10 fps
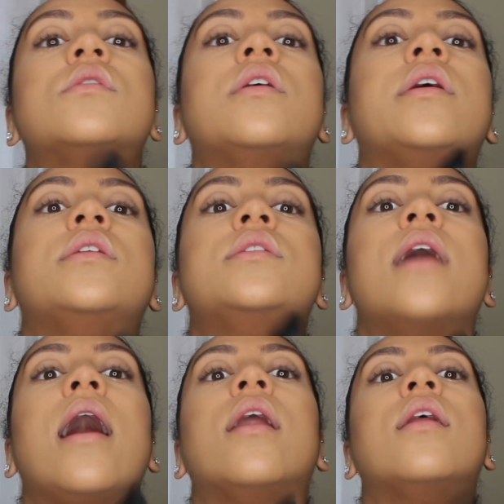and
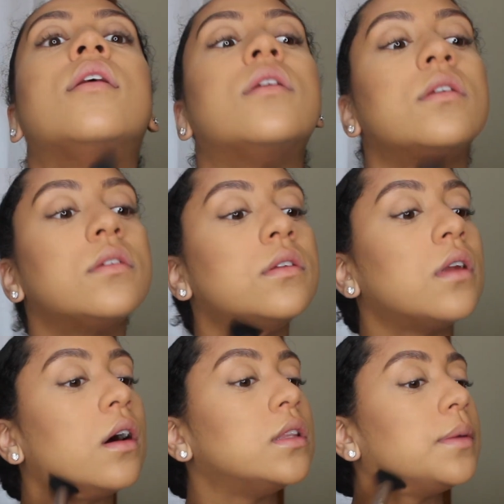down
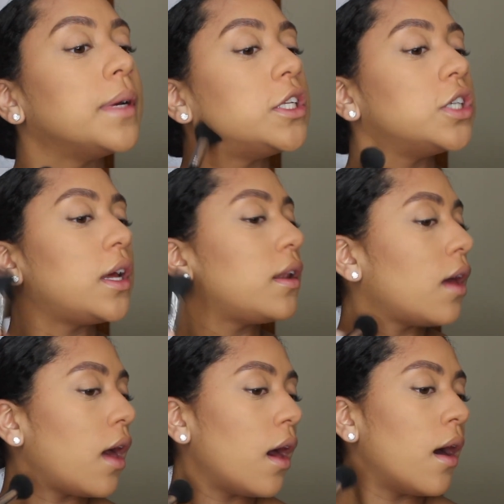under my chin.
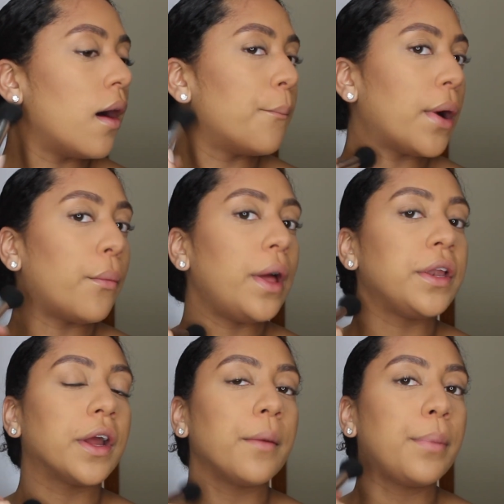But
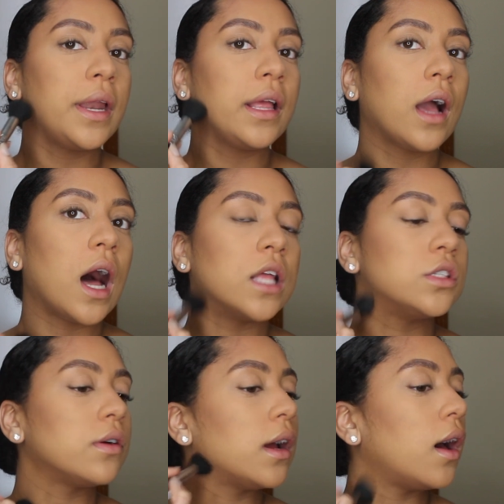when you're putting
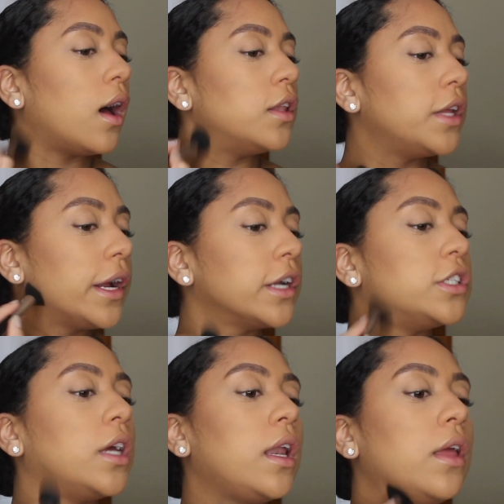contour under your
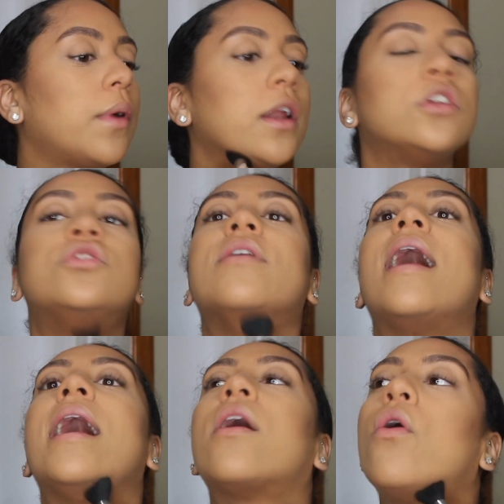chin, you want to
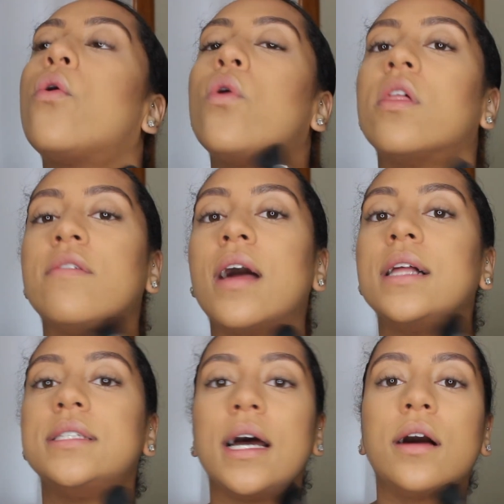drag all of
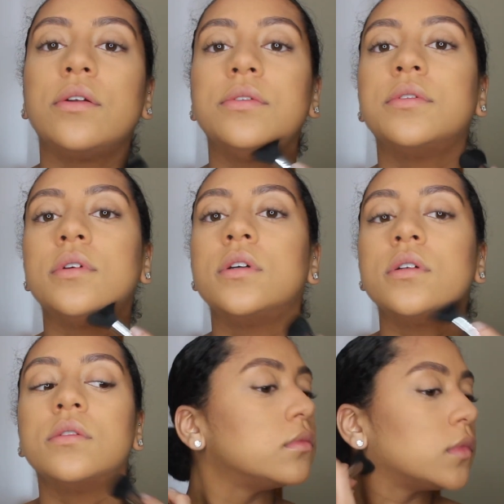that down,
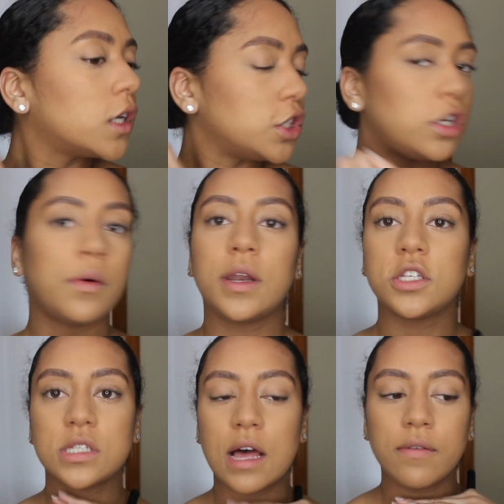because you don't want
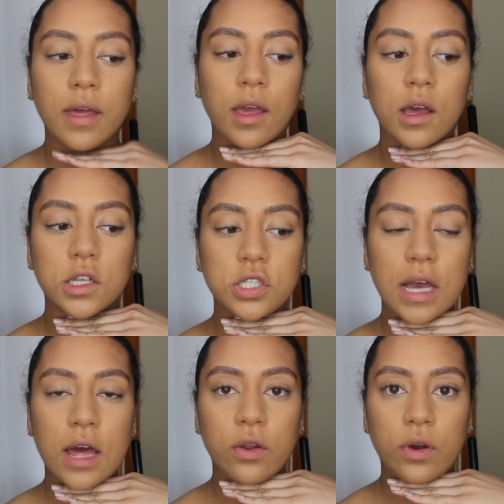to just have like a
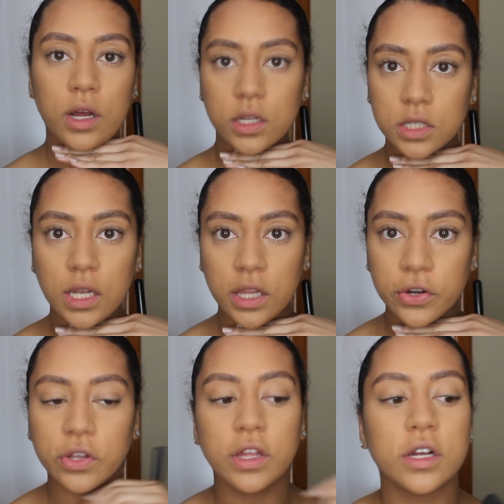shadow
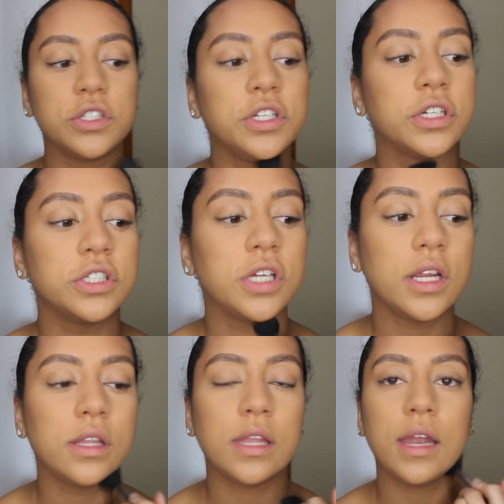literally under your
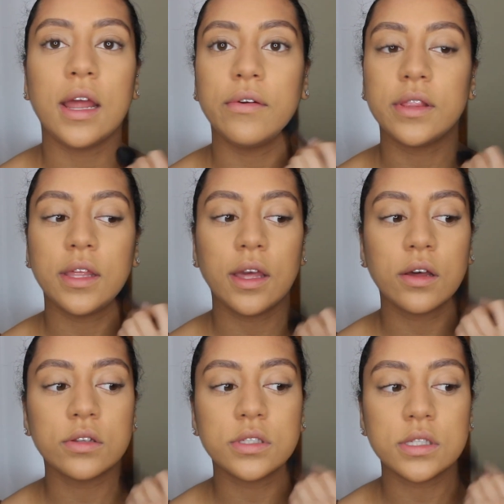chin and then everything
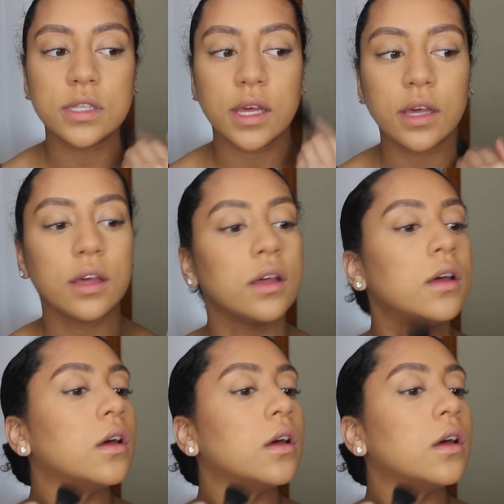else is like